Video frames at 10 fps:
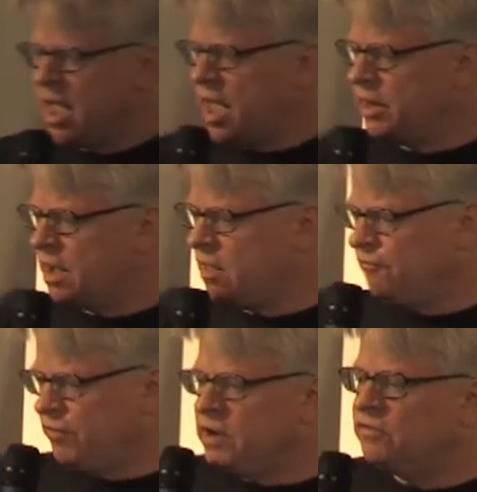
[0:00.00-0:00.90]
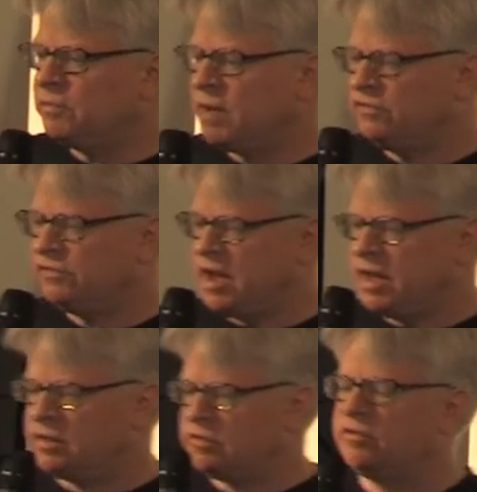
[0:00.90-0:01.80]
And I'll finish by
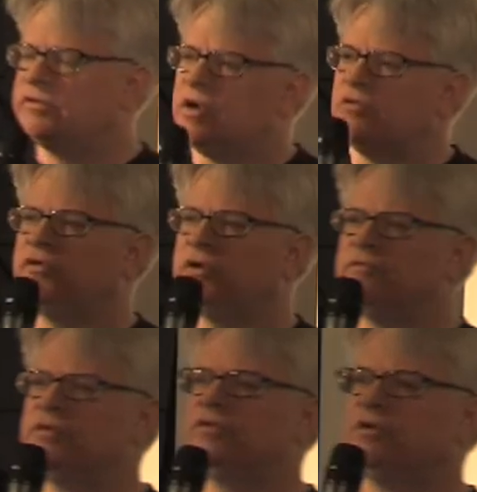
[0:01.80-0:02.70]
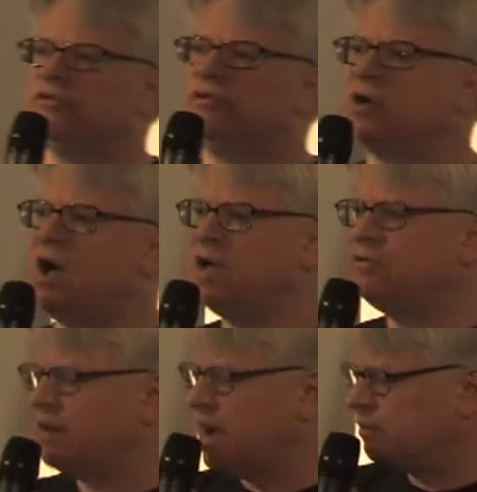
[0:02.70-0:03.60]
saying that this notion of the social
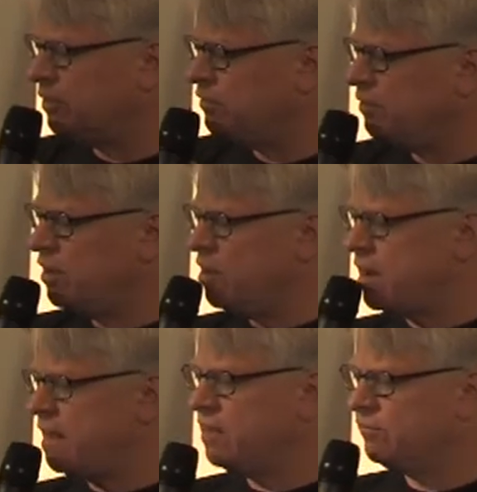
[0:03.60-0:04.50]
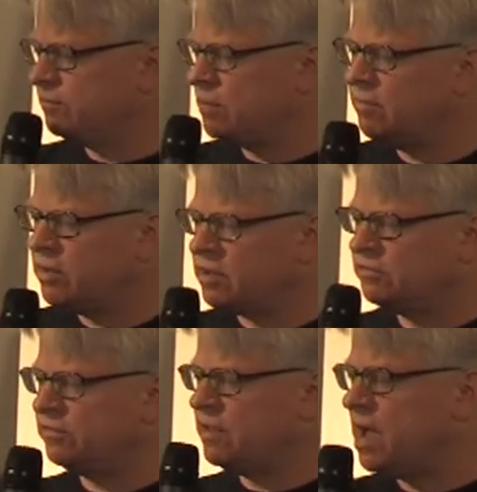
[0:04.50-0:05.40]
contract between archives and public
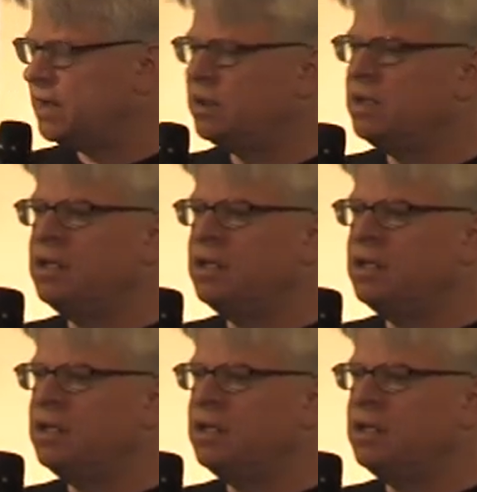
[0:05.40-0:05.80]
is not